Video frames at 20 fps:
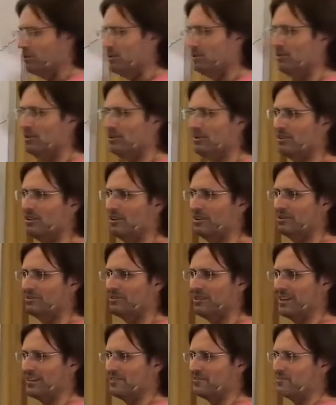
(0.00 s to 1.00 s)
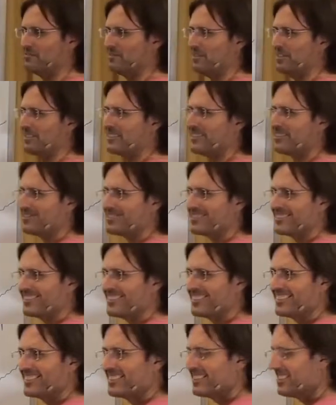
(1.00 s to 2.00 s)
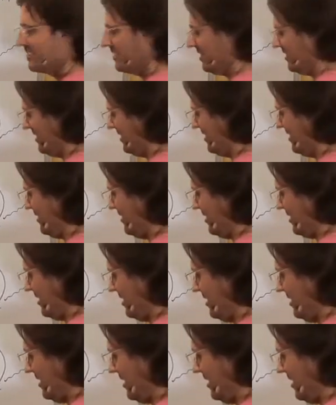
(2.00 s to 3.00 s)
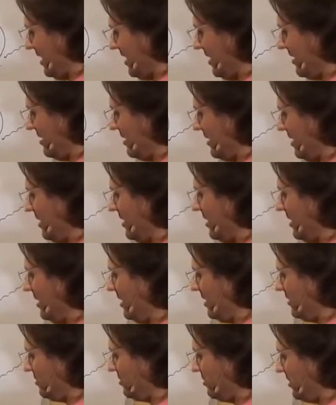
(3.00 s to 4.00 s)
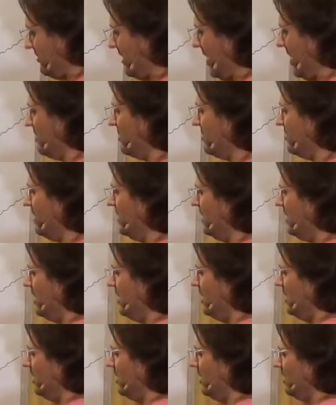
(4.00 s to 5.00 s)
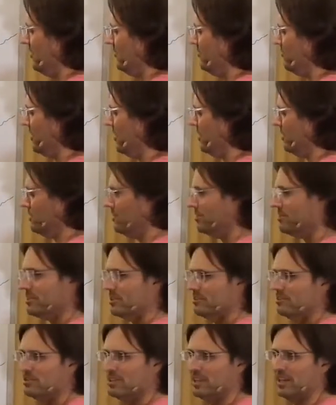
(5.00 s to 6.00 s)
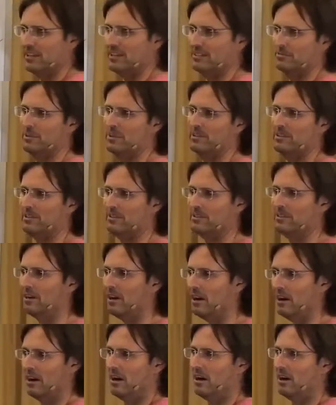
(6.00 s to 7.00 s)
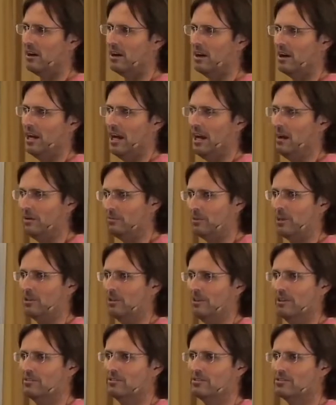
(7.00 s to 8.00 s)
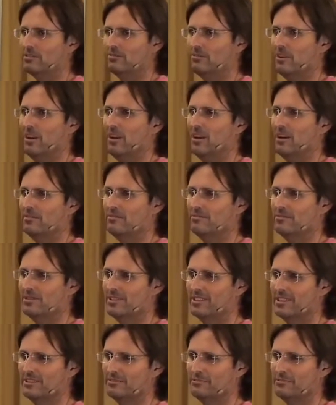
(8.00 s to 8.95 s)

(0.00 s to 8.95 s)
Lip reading: word connotates fear, doesn't it? It sort of has fear associated with it. How are we going to survive?